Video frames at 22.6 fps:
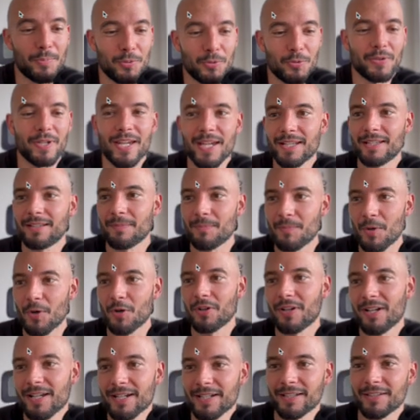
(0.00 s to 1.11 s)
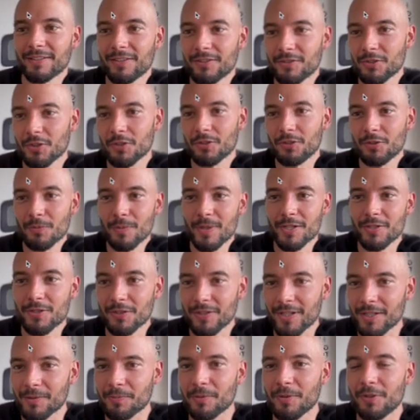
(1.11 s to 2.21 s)
you get more clients. Just to make sure
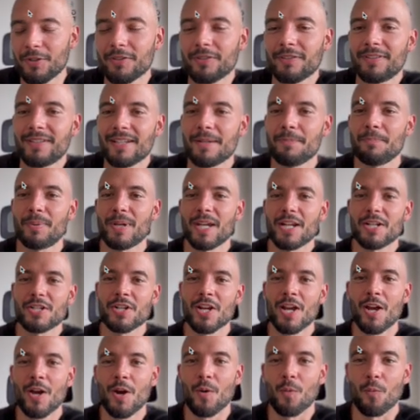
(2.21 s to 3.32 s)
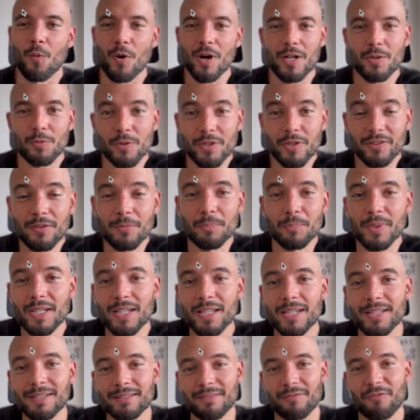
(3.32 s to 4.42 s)
that we're on the same page, what was the
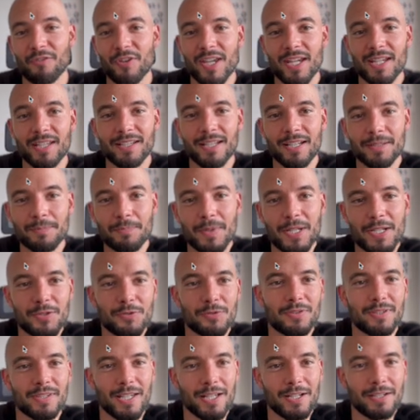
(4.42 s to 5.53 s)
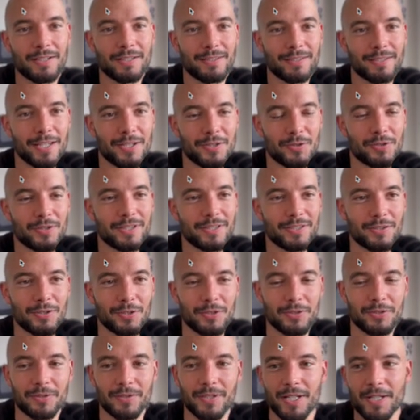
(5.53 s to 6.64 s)
biggest thing that made you schedule this call
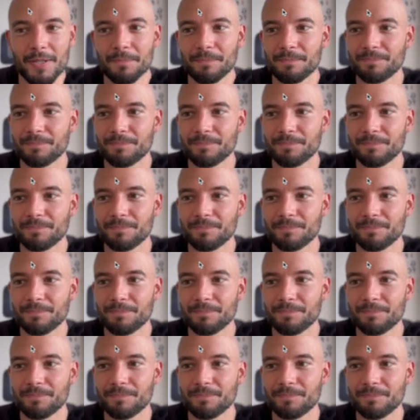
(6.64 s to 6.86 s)
today?